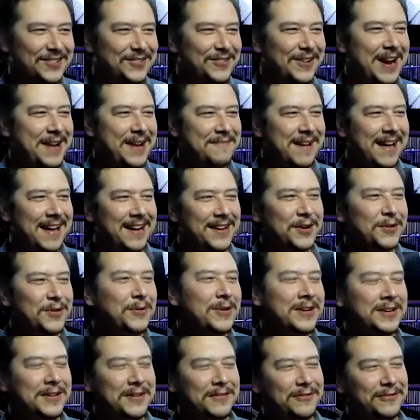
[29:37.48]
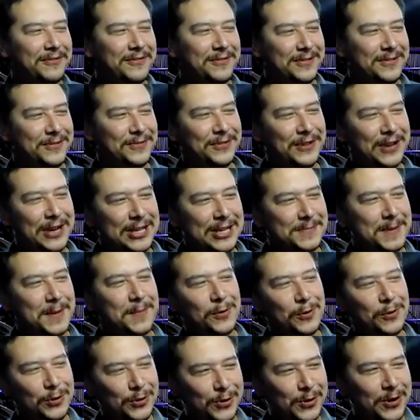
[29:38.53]
Great, man. You're one of the first
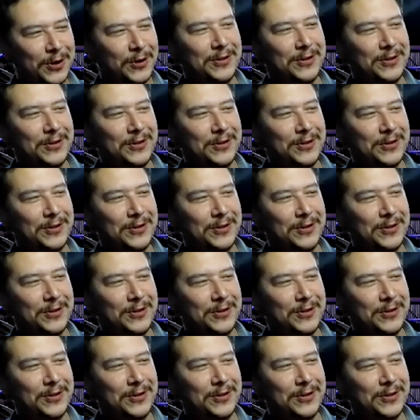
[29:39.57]
people who do it